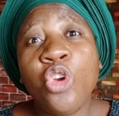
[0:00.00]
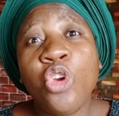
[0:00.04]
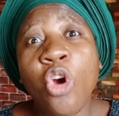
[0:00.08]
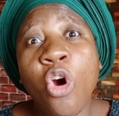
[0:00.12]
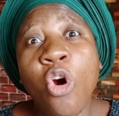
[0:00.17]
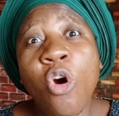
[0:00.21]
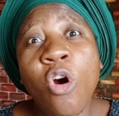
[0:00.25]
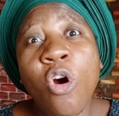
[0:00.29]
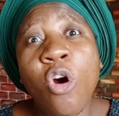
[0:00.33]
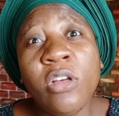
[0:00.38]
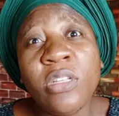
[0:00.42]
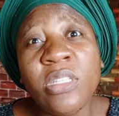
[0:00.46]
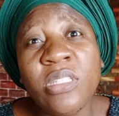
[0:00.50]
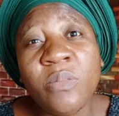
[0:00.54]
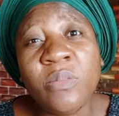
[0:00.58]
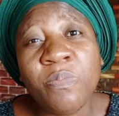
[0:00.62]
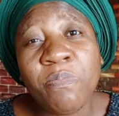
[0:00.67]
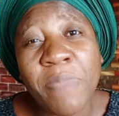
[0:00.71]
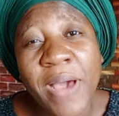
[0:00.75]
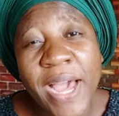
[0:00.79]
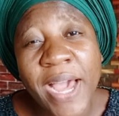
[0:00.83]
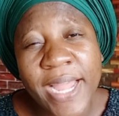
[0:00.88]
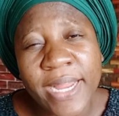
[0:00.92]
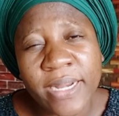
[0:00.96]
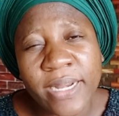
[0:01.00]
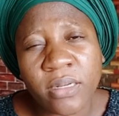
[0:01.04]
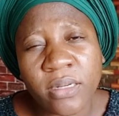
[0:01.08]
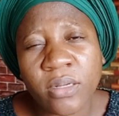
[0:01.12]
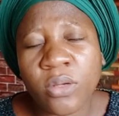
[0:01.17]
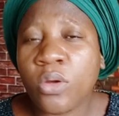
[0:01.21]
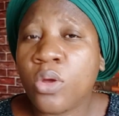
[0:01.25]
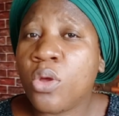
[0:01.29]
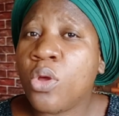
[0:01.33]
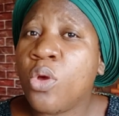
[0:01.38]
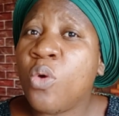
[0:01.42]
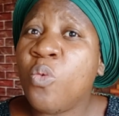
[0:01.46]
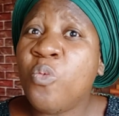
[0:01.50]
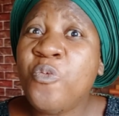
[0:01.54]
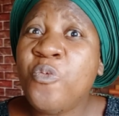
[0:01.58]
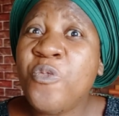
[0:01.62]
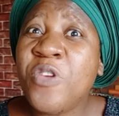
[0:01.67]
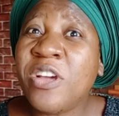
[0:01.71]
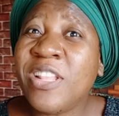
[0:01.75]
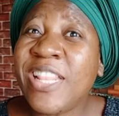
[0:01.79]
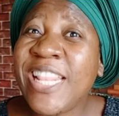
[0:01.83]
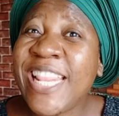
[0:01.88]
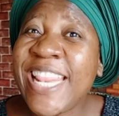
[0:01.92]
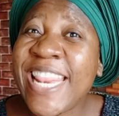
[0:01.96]
Your husband
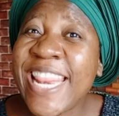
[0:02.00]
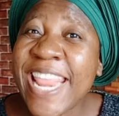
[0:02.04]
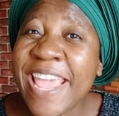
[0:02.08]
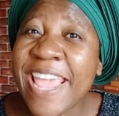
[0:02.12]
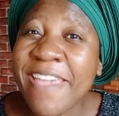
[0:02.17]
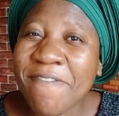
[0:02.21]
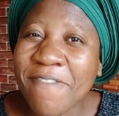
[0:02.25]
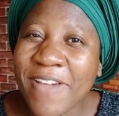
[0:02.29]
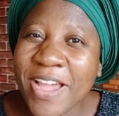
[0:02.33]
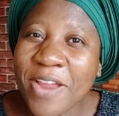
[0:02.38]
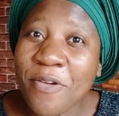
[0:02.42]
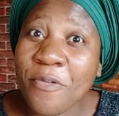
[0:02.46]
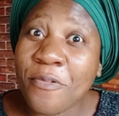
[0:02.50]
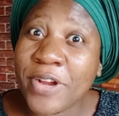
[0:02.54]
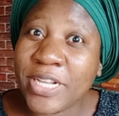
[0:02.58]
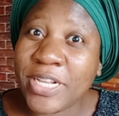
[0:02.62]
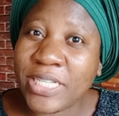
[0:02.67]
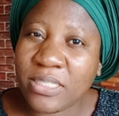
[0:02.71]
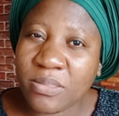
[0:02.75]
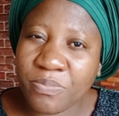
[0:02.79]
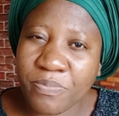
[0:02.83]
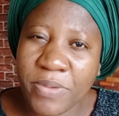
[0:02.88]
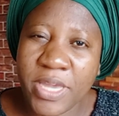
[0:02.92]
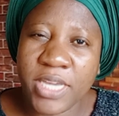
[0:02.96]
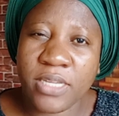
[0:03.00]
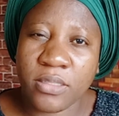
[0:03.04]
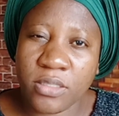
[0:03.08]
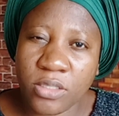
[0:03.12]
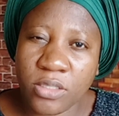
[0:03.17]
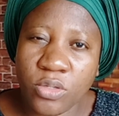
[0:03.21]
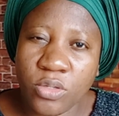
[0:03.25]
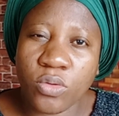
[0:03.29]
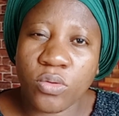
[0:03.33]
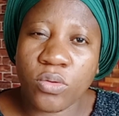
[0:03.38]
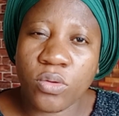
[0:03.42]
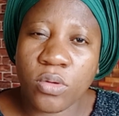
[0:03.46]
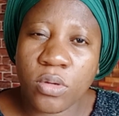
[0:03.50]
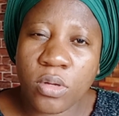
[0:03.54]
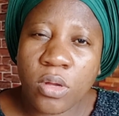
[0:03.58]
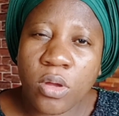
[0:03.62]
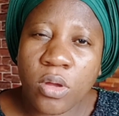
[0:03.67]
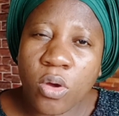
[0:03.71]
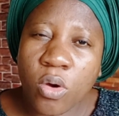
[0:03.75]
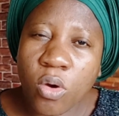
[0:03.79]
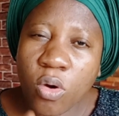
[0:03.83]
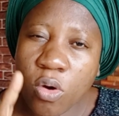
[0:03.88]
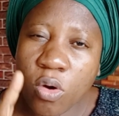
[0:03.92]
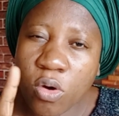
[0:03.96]
will never respect you
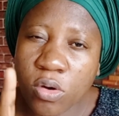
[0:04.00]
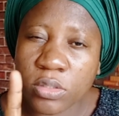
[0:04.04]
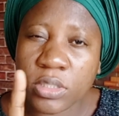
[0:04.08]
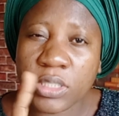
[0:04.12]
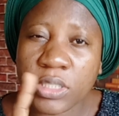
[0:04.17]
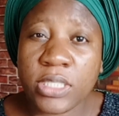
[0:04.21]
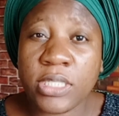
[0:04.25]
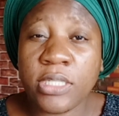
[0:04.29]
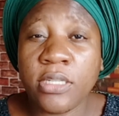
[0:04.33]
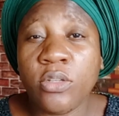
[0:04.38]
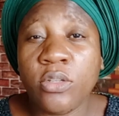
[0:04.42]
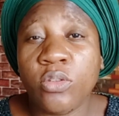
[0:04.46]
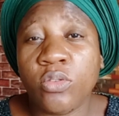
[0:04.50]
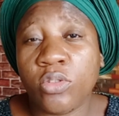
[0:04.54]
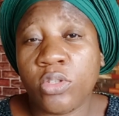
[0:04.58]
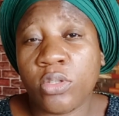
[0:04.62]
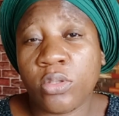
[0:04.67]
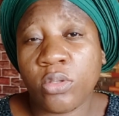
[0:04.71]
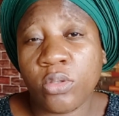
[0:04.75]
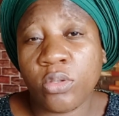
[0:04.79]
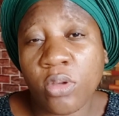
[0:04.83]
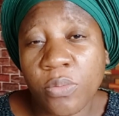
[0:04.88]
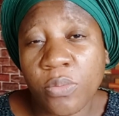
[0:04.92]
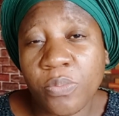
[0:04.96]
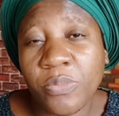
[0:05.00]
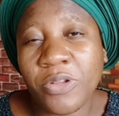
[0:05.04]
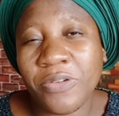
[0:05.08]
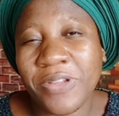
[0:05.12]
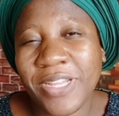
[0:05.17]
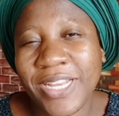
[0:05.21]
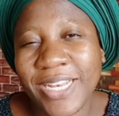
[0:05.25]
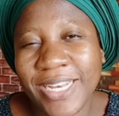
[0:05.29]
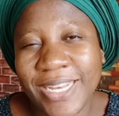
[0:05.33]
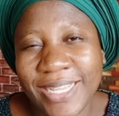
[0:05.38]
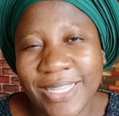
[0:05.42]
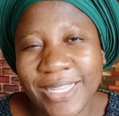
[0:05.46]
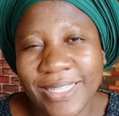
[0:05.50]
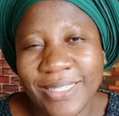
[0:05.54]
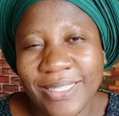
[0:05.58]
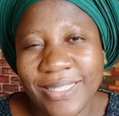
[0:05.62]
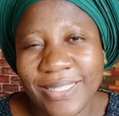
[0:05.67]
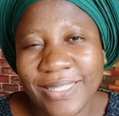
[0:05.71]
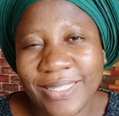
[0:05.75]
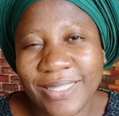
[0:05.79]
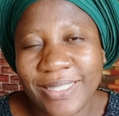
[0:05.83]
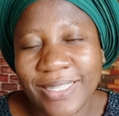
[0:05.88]
until you stop doing this.